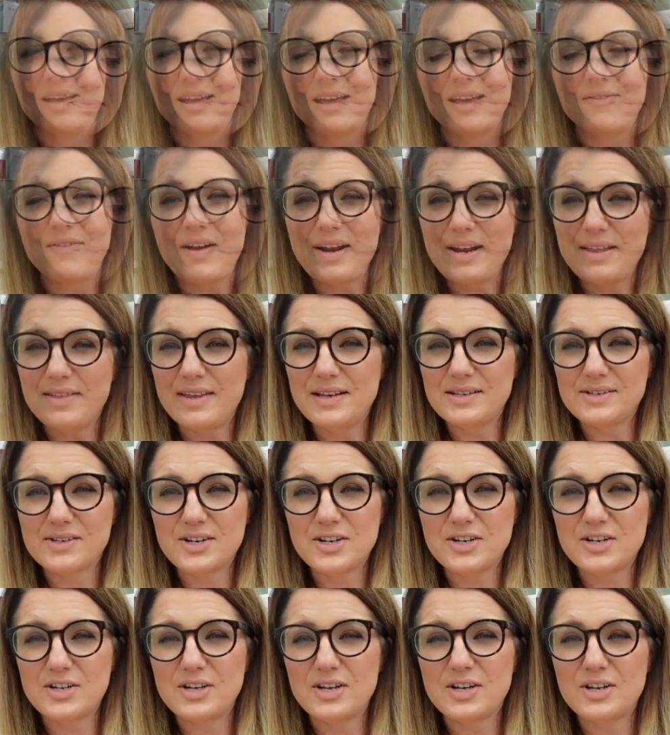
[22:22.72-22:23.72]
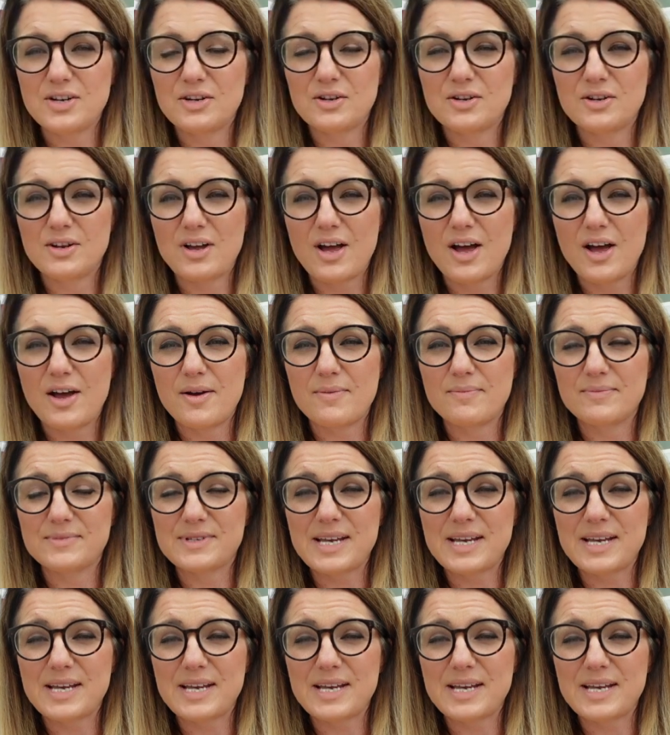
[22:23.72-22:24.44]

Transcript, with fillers: if anything's going to um,